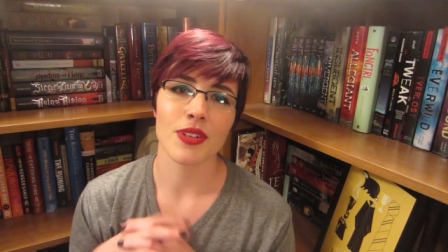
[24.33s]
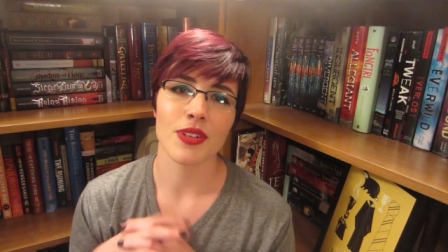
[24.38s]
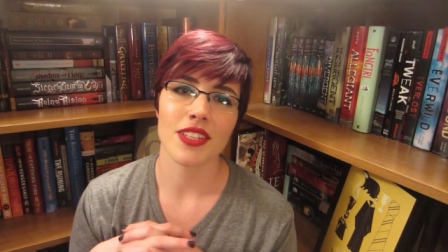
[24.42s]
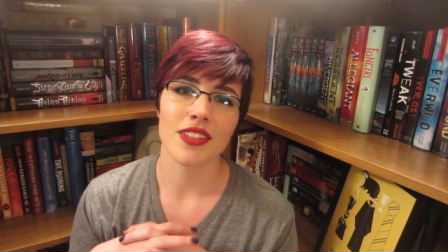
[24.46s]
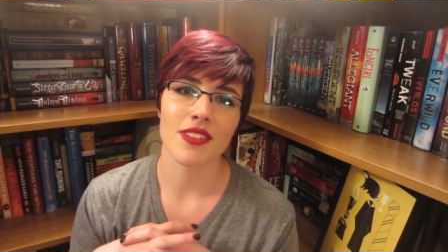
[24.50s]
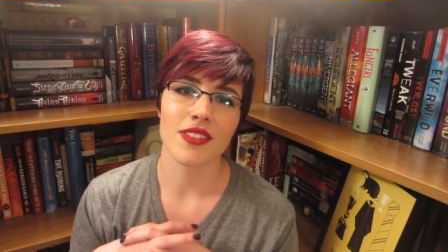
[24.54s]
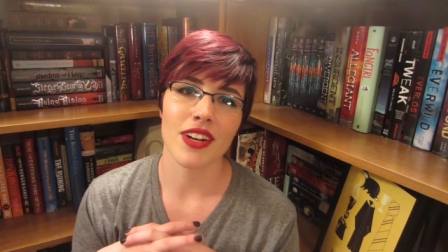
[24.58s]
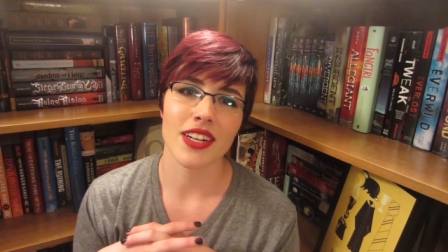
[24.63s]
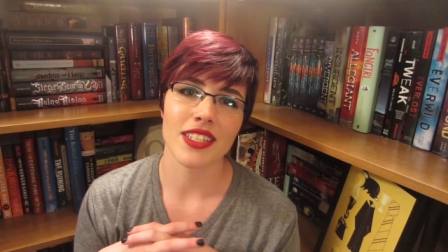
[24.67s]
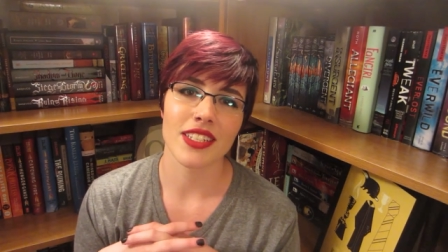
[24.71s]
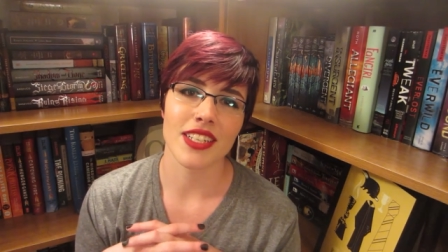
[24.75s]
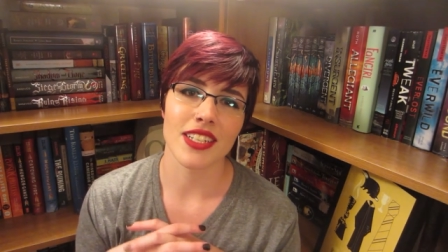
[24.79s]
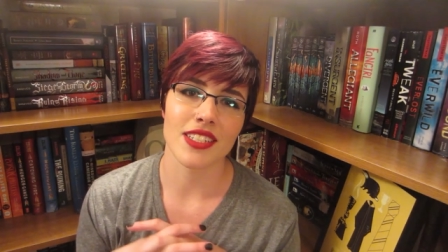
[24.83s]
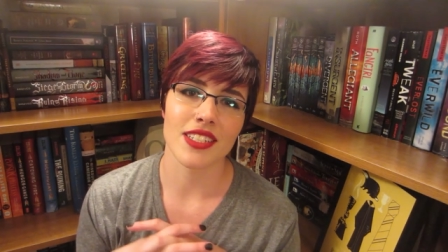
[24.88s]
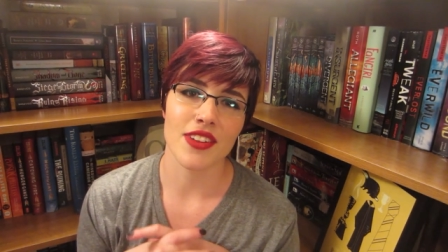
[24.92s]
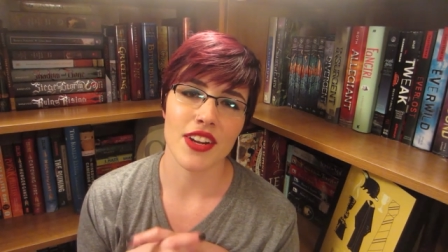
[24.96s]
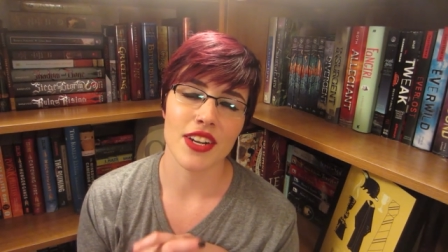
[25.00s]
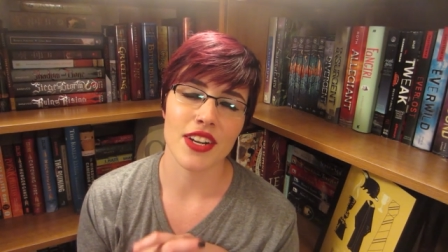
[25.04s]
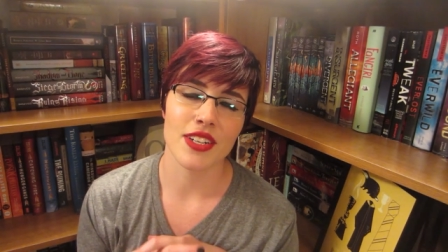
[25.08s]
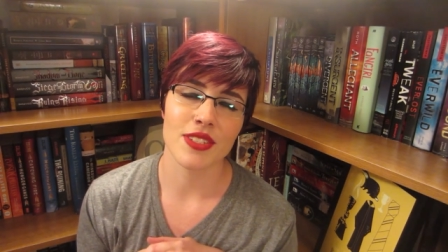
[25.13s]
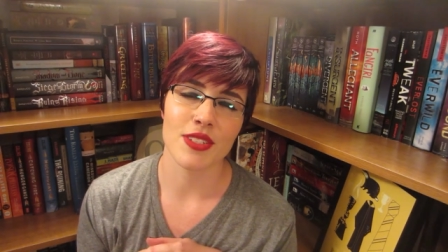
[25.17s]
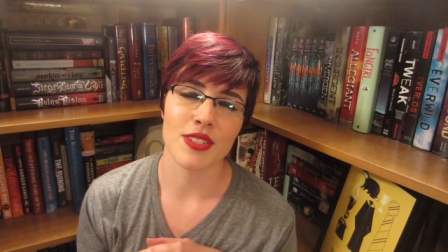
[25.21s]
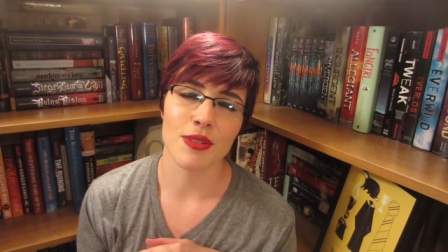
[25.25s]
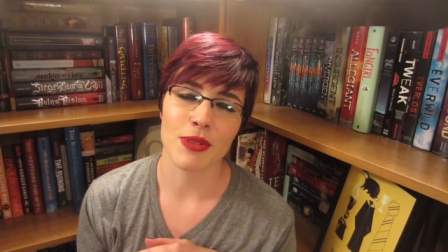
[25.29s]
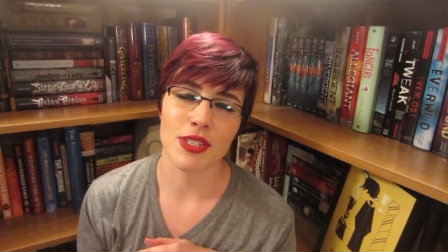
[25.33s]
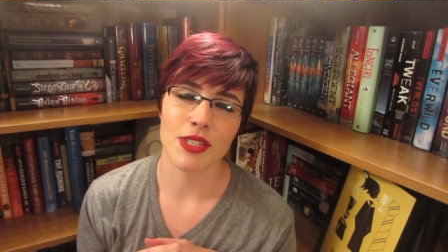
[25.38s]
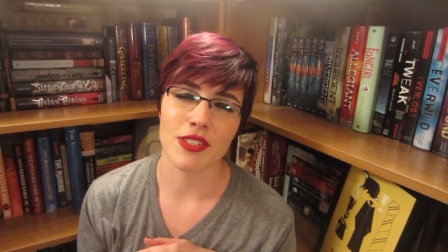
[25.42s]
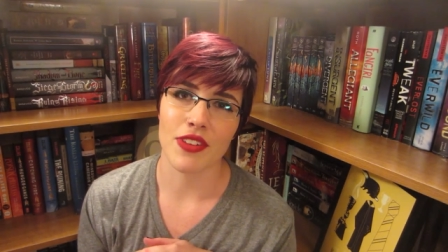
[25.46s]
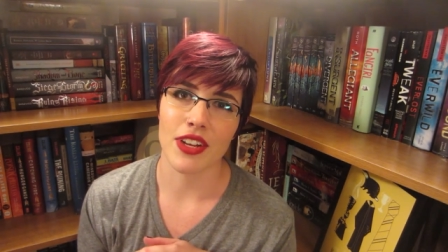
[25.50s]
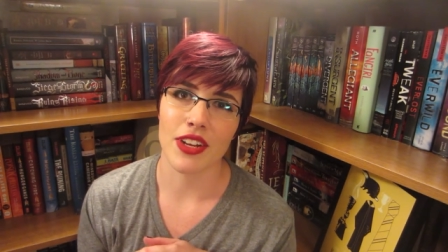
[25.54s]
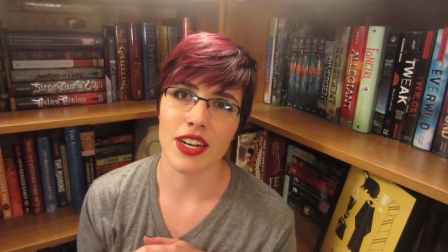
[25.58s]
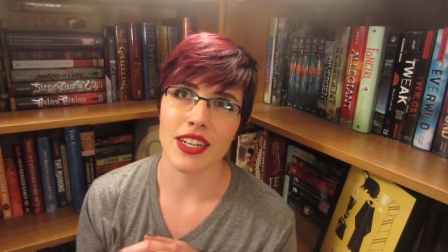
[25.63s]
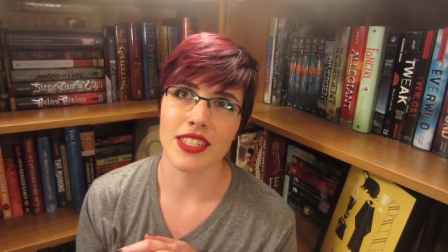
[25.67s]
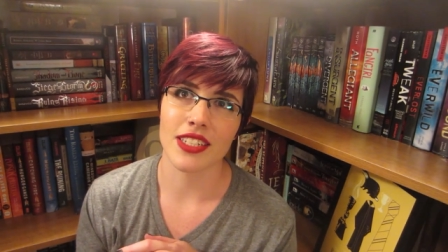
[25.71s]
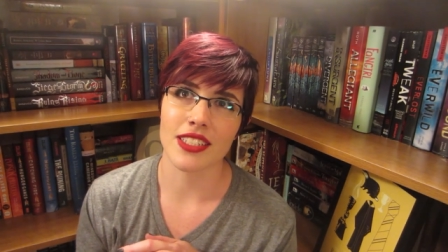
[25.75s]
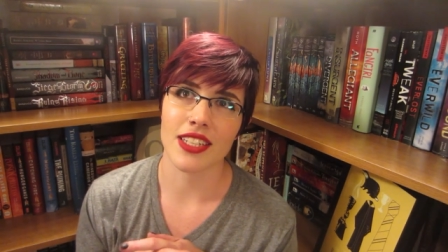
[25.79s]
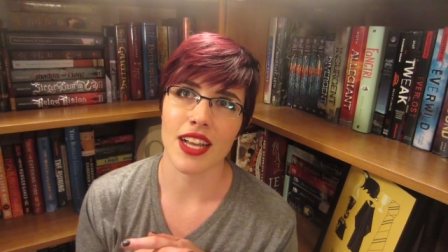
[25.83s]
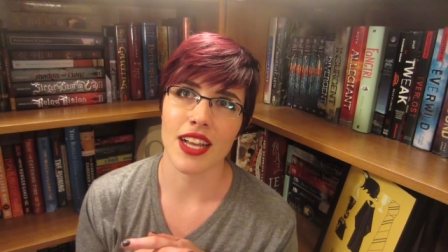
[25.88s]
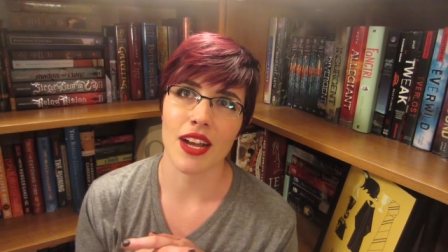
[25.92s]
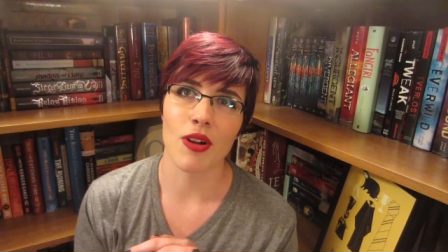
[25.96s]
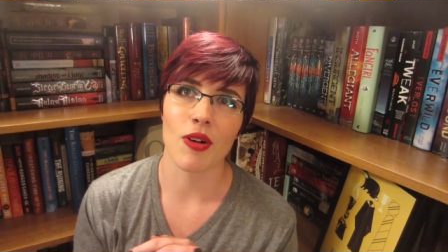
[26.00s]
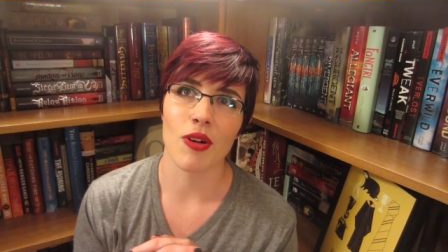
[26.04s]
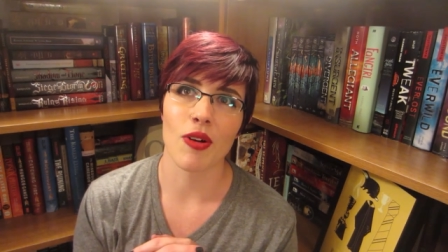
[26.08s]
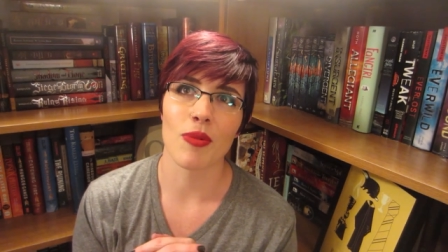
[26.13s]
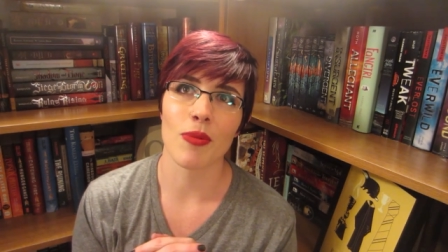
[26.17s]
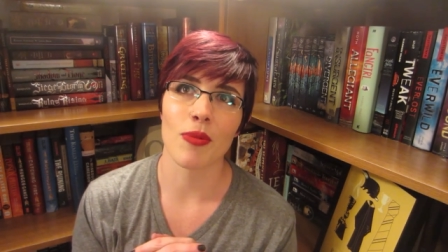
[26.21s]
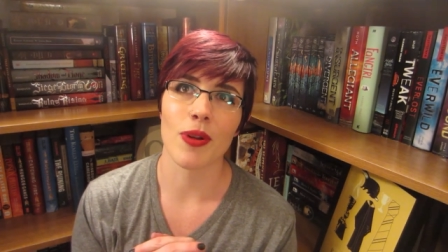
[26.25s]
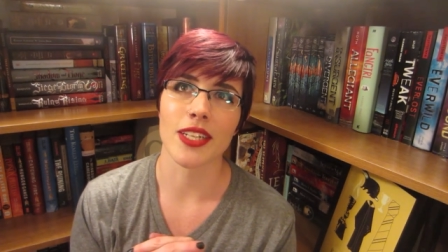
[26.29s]
went to the Renaissance Fair. It was so much fun. I just got
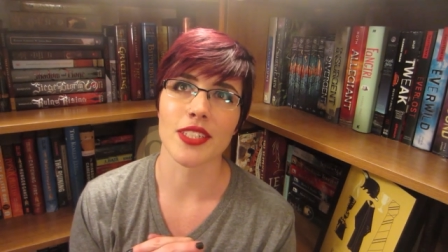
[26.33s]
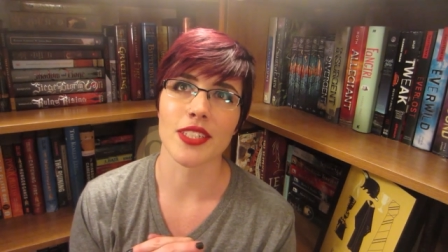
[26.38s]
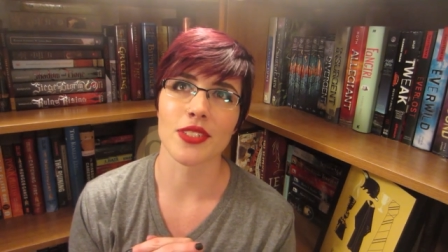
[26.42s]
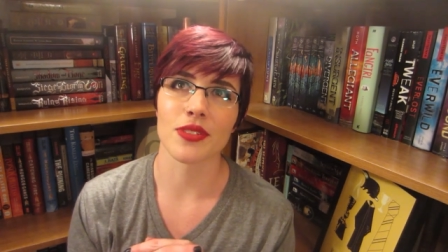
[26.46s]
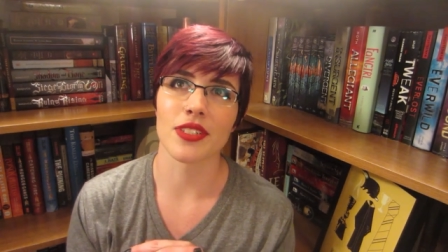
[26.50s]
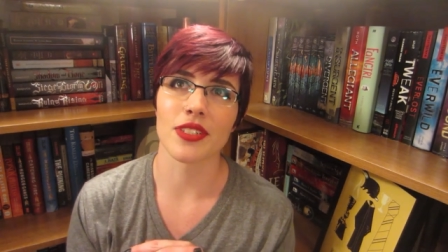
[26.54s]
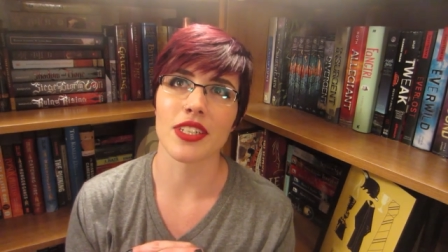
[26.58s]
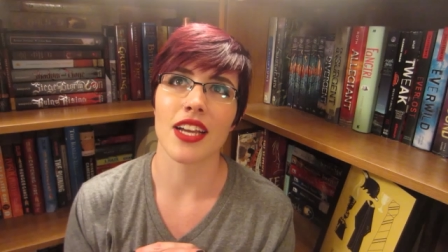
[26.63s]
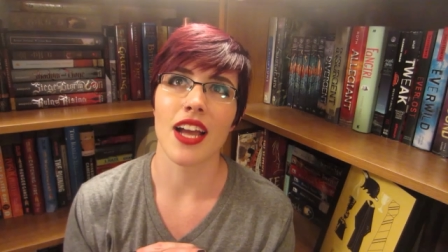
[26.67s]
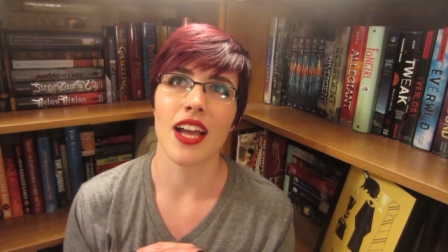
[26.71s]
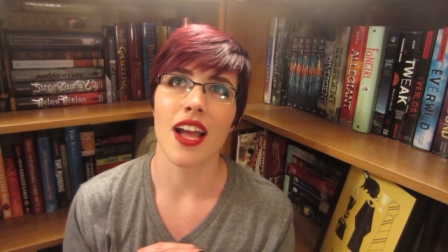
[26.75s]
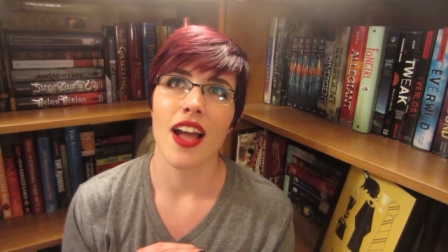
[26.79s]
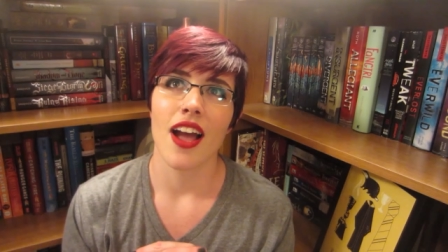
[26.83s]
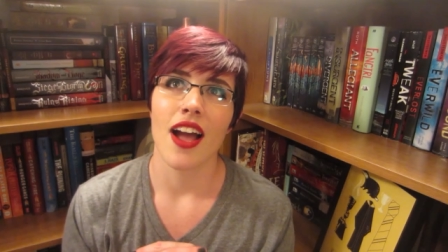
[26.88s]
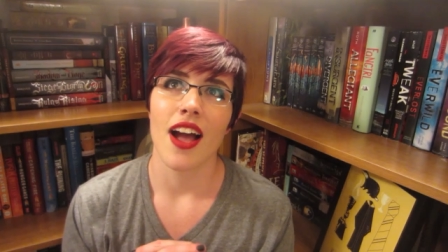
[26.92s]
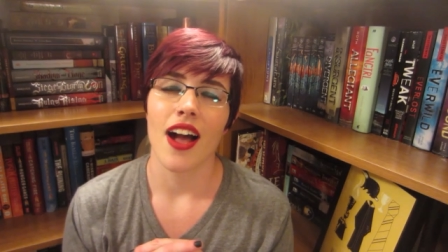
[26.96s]
home, actually.